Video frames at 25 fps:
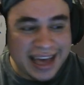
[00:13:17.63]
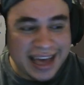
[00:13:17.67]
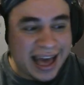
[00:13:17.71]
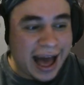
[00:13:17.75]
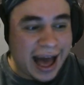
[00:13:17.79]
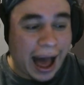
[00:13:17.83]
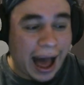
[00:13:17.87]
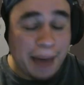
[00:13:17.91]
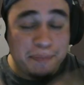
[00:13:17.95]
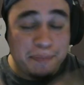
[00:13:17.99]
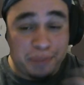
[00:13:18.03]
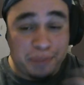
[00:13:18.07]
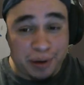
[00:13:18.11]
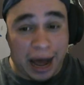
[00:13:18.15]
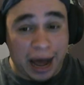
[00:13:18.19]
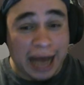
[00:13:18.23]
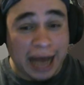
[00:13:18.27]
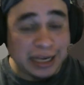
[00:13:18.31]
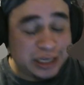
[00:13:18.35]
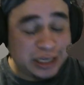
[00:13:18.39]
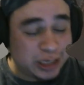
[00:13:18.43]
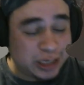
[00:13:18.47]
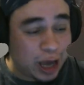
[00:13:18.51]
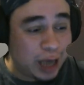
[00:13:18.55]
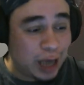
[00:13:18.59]
I
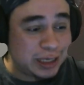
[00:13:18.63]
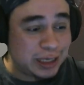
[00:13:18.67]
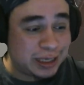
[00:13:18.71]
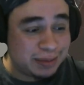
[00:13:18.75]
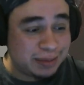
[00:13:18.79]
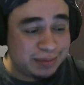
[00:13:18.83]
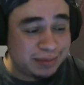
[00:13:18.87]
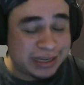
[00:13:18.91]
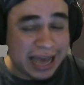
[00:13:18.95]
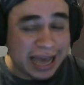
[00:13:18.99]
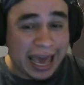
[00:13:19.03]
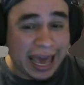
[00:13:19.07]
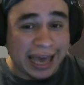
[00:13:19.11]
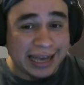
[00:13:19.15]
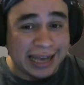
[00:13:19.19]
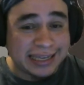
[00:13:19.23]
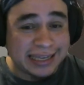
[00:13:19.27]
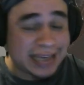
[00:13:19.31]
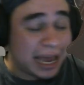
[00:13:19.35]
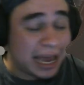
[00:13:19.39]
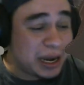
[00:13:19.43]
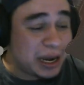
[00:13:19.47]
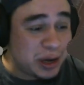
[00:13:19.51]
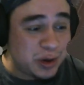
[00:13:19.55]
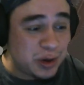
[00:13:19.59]
saw some tanks.
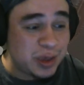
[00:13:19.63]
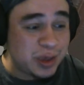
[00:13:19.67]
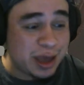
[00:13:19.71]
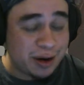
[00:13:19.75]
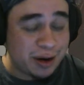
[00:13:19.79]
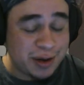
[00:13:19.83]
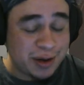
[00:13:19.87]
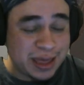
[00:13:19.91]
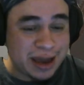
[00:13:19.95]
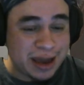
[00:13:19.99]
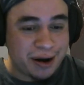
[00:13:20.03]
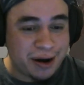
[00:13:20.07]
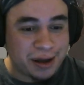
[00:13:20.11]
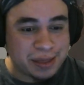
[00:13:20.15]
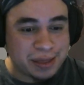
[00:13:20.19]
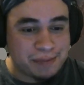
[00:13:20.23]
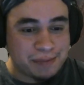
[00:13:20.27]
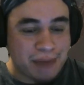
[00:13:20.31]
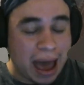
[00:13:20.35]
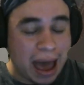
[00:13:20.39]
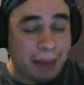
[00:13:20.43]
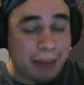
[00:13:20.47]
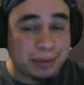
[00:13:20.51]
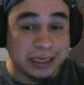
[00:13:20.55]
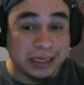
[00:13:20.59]
I knew they were there on the
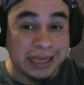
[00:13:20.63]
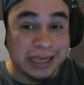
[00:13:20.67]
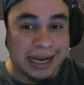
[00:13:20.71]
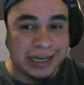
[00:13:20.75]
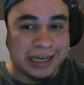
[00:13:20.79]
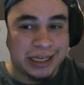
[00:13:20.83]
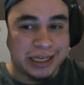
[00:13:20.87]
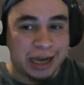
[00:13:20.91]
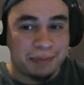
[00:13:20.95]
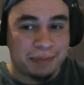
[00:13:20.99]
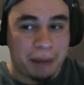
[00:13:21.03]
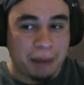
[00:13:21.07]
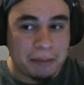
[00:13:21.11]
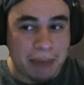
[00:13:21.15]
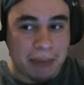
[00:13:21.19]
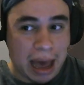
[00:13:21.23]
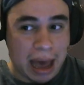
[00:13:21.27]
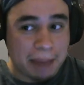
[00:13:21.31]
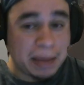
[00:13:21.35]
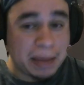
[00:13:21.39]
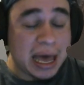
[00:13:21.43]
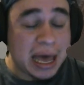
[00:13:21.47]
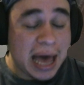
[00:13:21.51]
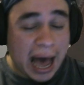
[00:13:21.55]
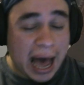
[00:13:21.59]
map because I had checked my
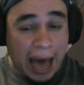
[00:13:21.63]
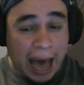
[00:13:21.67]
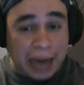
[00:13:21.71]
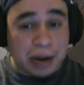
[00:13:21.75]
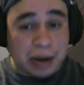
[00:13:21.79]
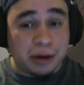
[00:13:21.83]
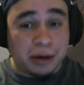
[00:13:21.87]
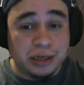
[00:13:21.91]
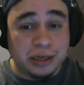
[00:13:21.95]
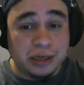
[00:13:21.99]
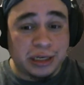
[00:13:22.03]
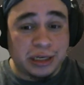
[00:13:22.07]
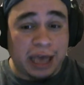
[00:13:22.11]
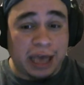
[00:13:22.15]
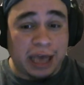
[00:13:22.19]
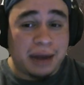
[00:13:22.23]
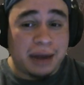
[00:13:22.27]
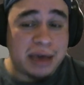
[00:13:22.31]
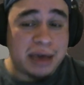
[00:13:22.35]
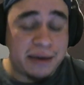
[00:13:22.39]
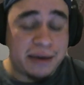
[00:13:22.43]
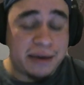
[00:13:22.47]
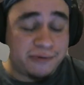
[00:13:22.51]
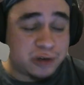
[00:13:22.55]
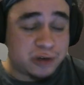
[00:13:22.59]
map. I know there's
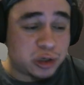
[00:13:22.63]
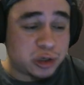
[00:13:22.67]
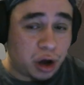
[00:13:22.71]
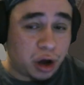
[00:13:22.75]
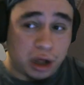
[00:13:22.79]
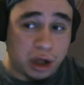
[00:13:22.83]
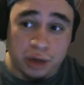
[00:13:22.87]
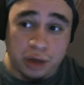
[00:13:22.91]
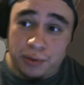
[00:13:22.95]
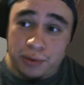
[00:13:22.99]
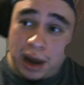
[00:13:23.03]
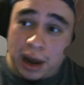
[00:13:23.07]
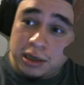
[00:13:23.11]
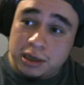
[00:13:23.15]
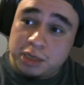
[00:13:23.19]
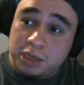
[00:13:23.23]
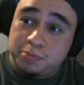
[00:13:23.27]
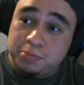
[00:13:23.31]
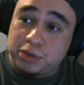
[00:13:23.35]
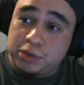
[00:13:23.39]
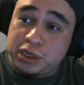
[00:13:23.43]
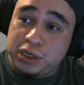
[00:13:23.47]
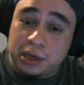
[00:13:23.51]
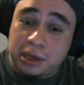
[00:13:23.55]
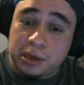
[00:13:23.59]
enemy infantry all around us,
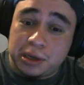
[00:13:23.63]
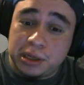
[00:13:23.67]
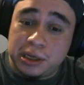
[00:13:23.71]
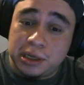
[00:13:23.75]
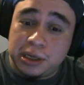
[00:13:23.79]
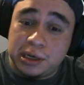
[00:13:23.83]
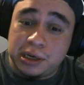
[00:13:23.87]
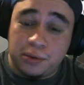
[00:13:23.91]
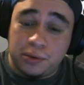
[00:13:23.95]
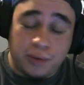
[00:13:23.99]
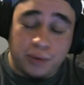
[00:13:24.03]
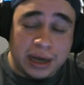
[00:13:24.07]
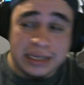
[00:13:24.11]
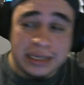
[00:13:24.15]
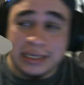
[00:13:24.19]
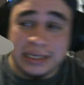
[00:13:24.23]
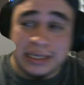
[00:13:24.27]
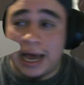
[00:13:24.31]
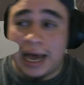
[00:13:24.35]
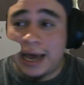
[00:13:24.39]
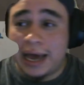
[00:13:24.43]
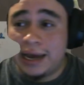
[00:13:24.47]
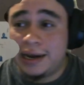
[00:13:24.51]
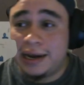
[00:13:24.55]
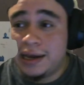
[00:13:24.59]
particularly to the west
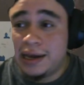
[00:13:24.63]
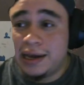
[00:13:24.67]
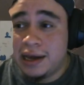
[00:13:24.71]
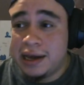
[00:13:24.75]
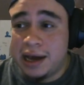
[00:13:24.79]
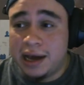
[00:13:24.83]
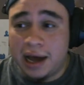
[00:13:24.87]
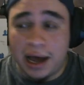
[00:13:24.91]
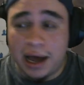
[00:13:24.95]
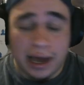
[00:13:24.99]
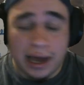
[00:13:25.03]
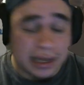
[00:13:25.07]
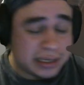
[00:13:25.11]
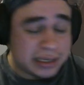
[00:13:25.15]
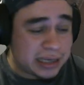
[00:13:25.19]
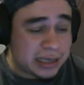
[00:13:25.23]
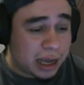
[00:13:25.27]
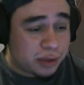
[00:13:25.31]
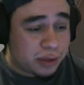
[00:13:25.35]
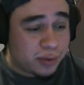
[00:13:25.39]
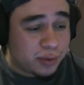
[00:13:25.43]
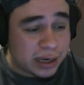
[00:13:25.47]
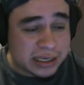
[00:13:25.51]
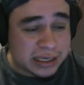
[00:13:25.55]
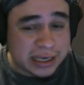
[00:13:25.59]
side and
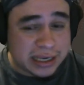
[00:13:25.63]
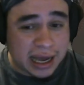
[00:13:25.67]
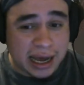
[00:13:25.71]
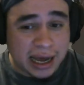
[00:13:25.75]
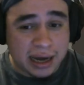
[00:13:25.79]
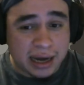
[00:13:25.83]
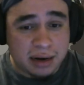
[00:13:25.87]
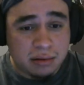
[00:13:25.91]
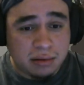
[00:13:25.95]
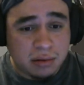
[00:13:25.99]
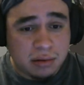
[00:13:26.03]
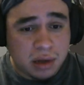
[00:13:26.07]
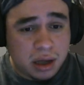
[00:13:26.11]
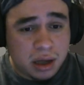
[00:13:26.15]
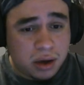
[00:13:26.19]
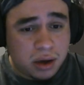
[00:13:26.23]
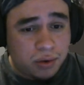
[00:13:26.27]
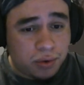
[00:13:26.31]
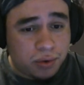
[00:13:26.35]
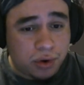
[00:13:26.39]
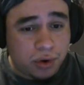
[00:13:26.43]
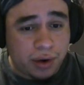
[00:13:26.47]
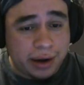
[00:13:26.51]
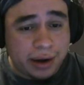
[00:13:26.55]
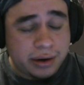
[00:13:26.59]
southwest side.
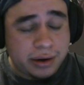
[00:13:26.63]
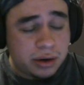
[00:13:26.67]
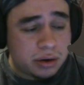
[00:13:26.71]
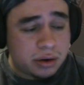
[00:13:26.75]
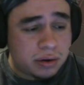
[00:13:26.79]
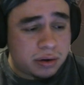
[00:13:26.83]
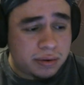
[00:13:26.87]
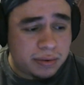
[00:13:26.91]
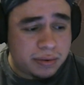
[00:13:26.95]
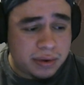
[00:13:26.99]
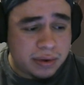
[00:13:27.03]
What do?